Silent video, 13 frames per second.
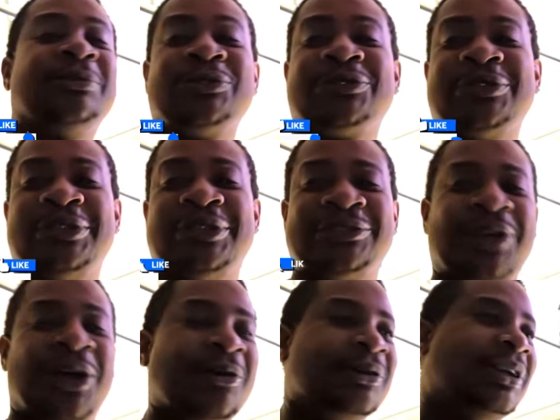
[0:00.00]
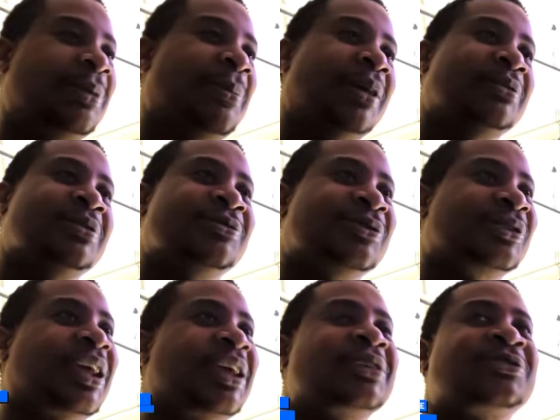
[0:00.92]
We sitting there talking about different
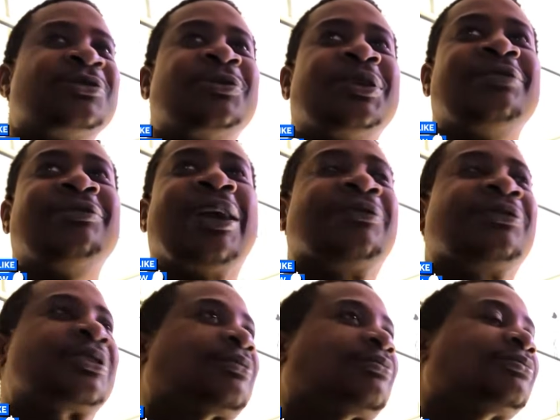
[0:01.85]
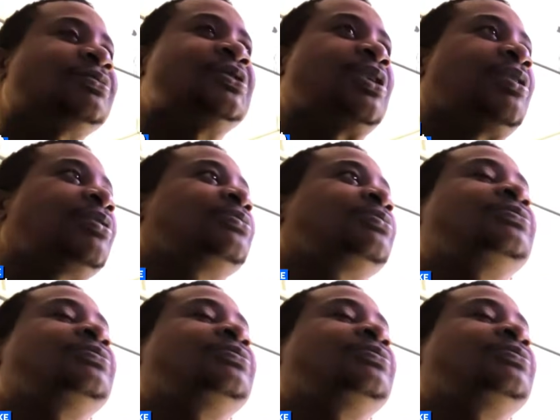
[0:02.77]
things or whatever, having a all